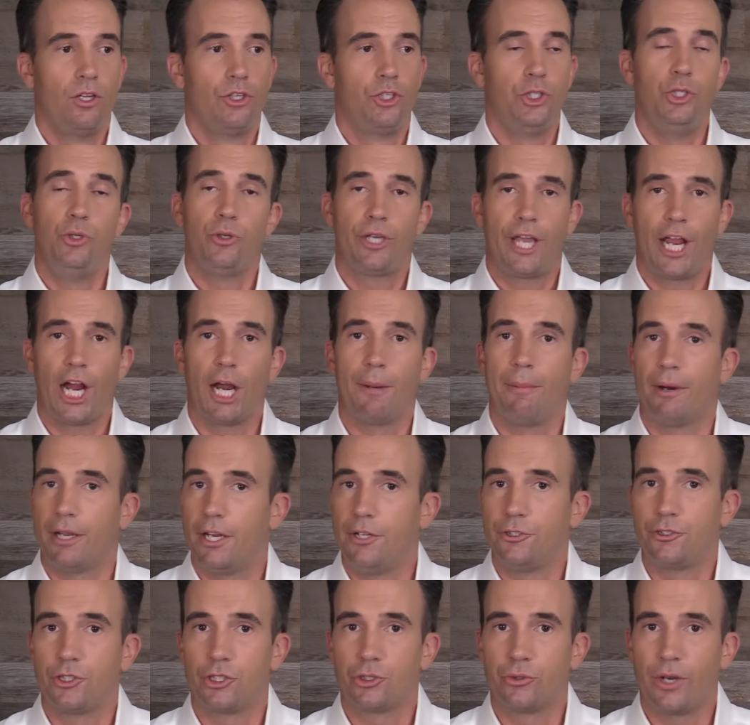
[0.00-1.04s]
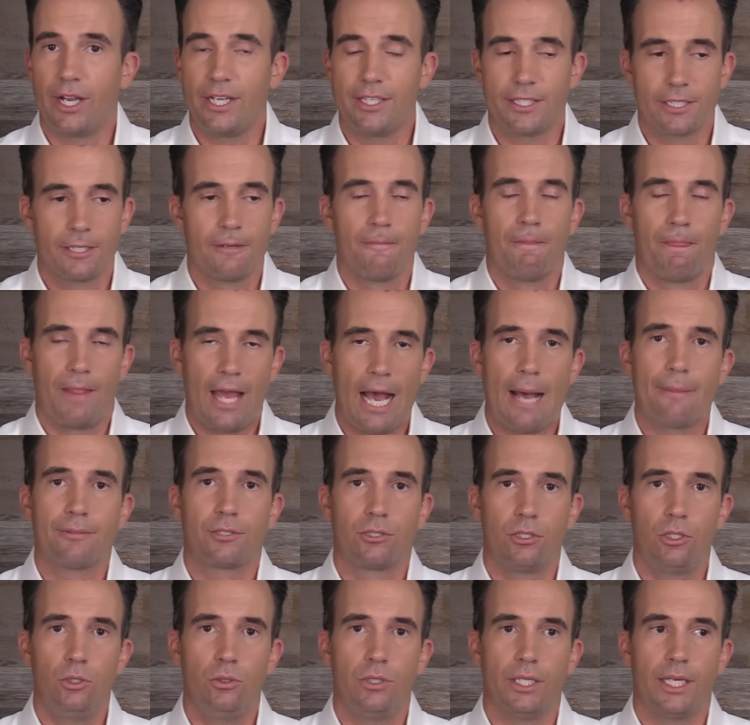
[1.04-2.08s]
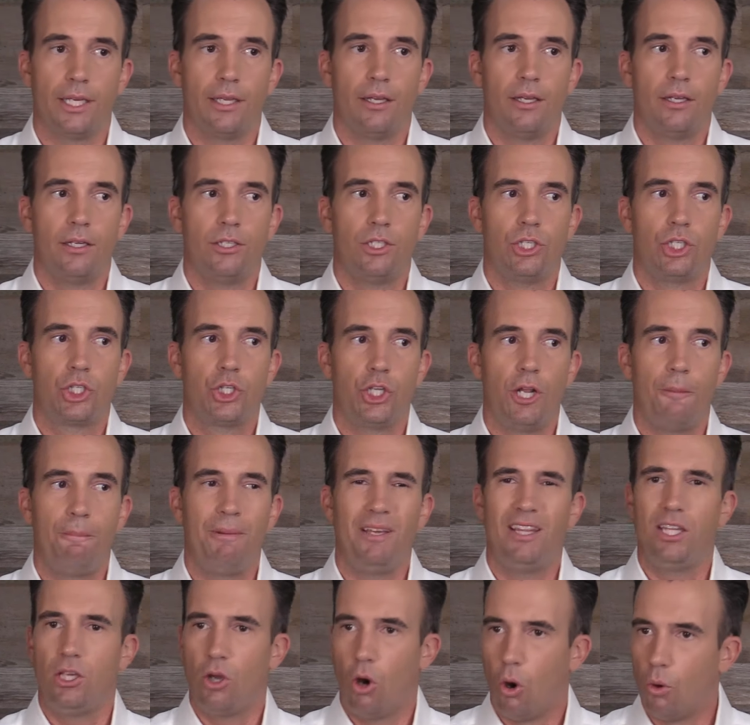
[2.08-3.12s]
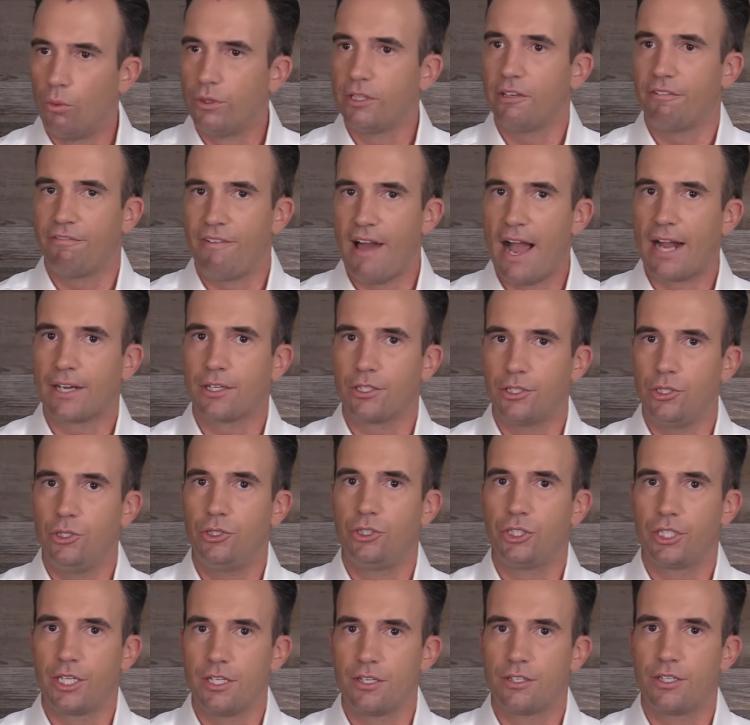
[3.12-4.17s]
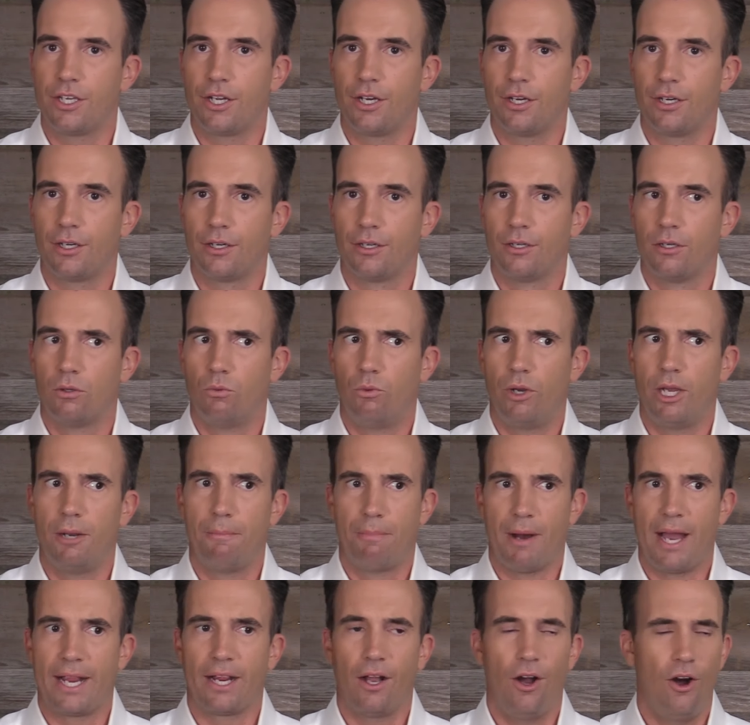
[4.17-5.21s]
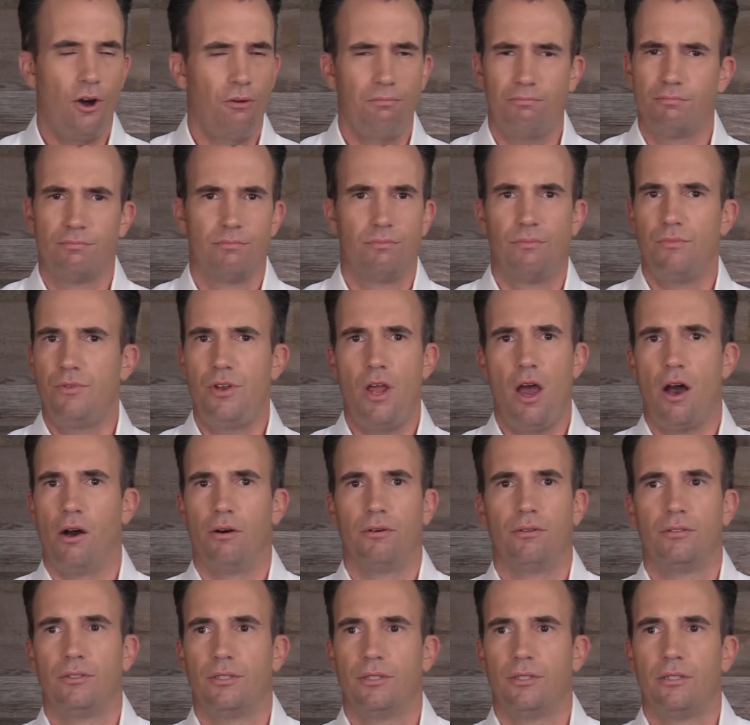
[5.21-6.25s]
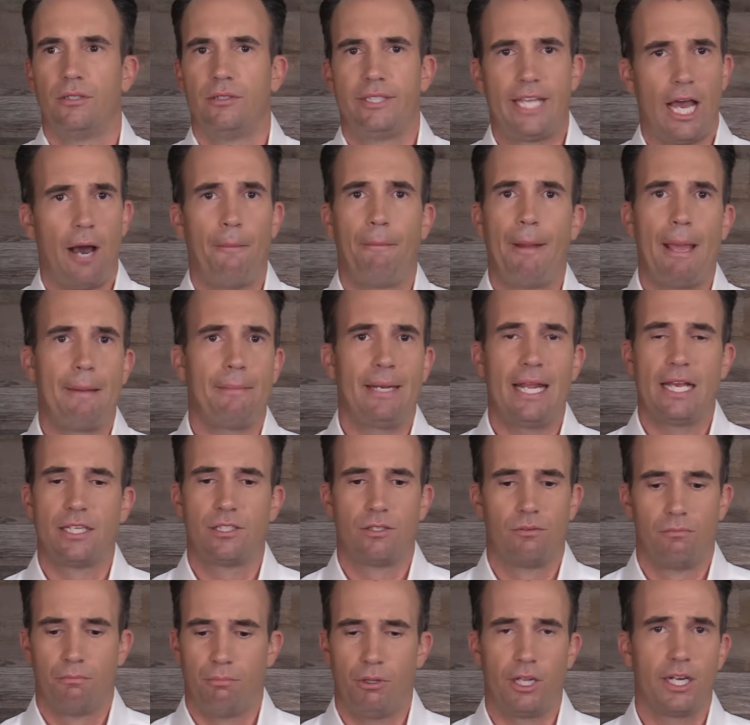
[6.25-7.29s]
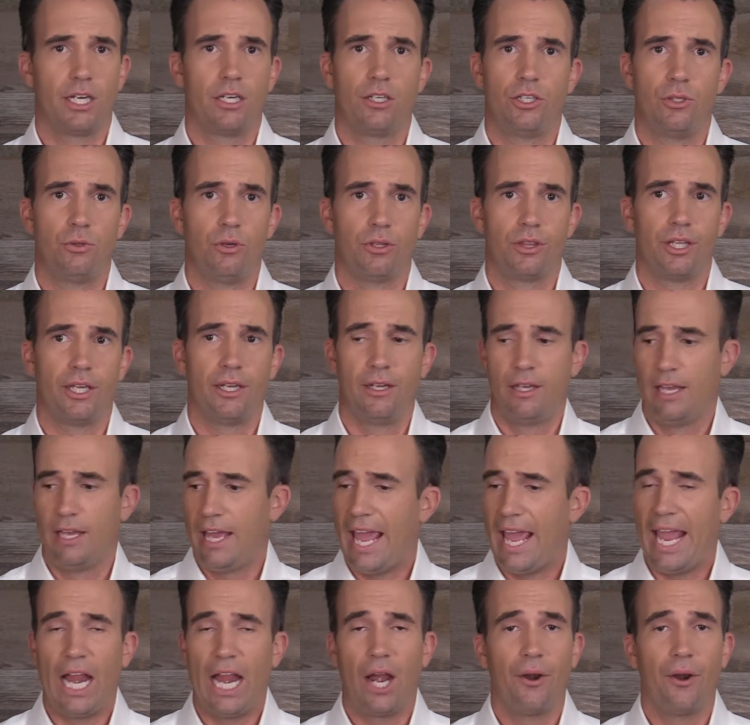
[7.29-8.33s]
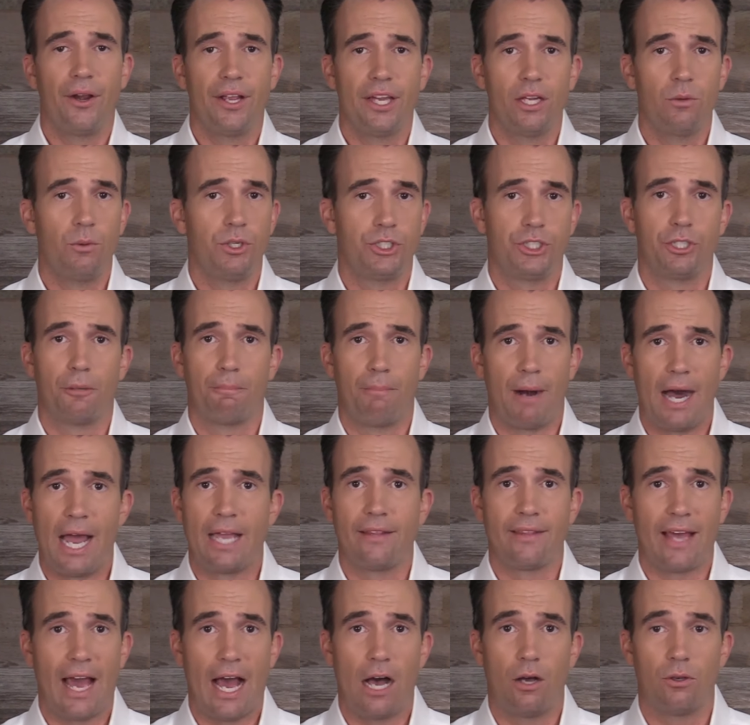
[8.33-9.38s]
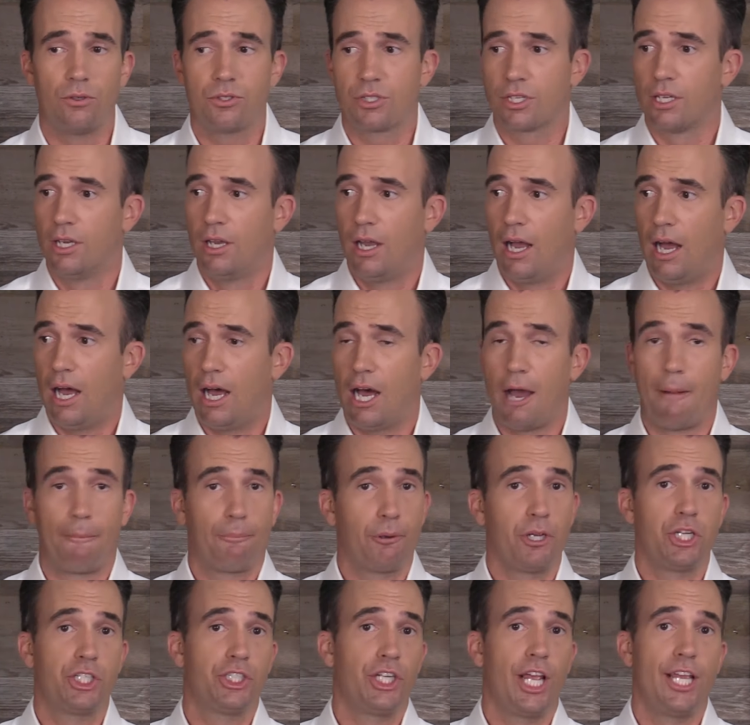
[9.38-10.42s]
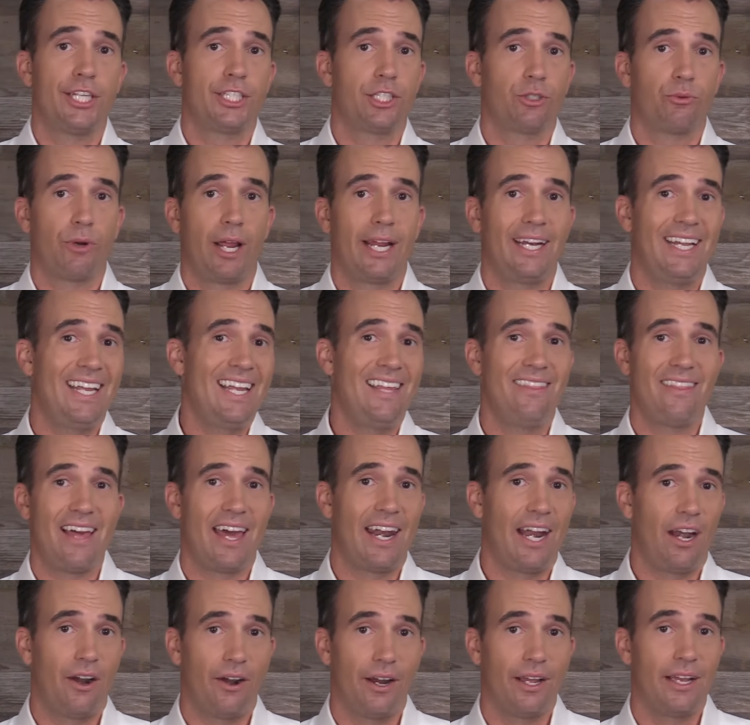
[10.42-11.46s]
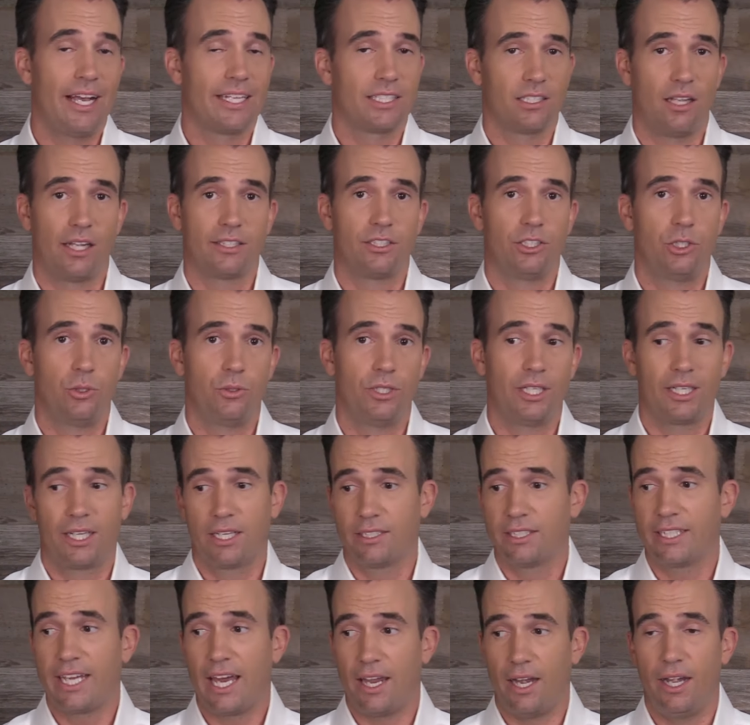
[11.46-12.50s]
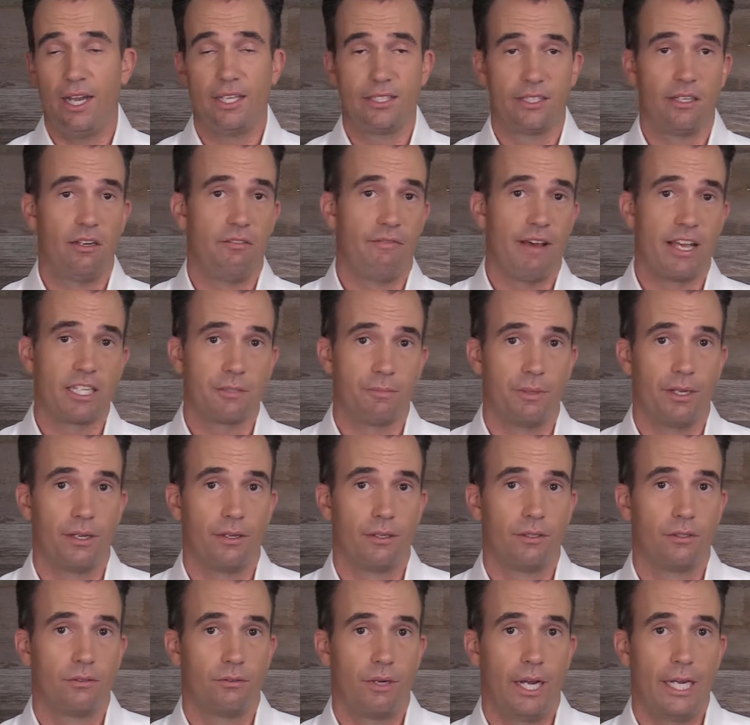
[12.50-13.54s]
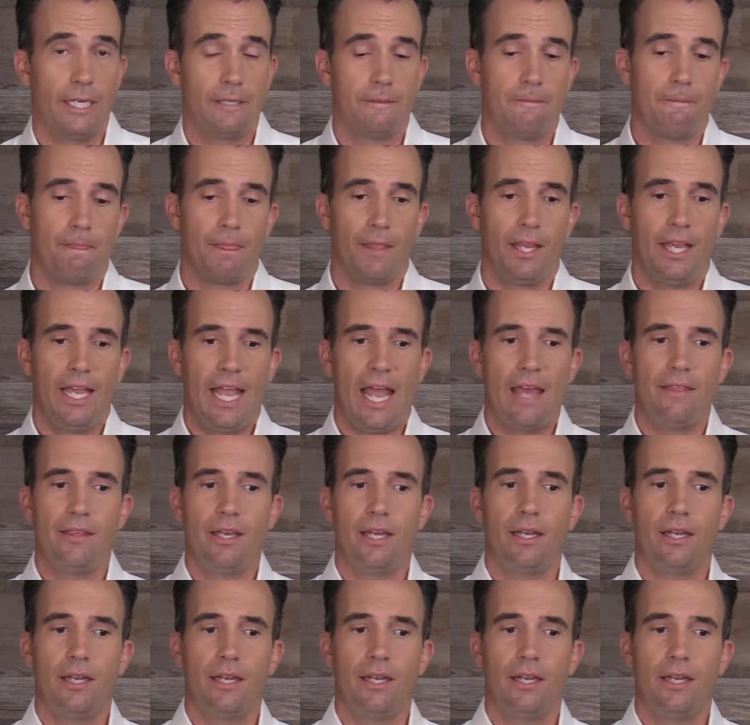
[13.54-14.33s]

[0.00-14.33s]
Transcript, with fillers: Do you care about interest rates? Absolutely. Should it be the only factor you should consider when buying a home? No. Down payment has plenty to do with it. Area in which you're buying the house, uh, appreciation rate in that area has a lot to do with it. Because again, it is an investment, right? And